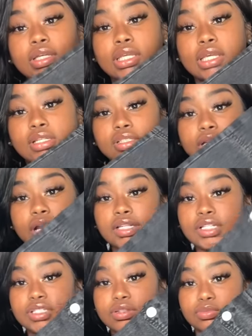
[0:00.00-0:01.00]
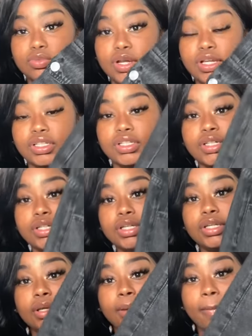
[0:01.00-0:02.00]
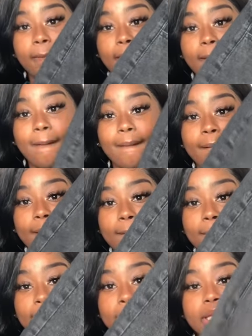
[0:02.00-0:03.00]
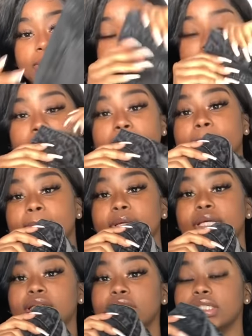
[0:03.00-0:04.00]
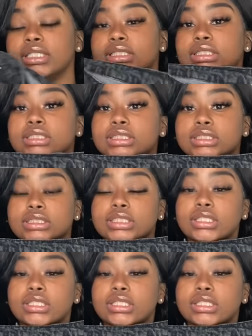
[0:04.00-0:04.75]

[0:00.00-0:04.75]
Yeah, so they're just some regular big black pants.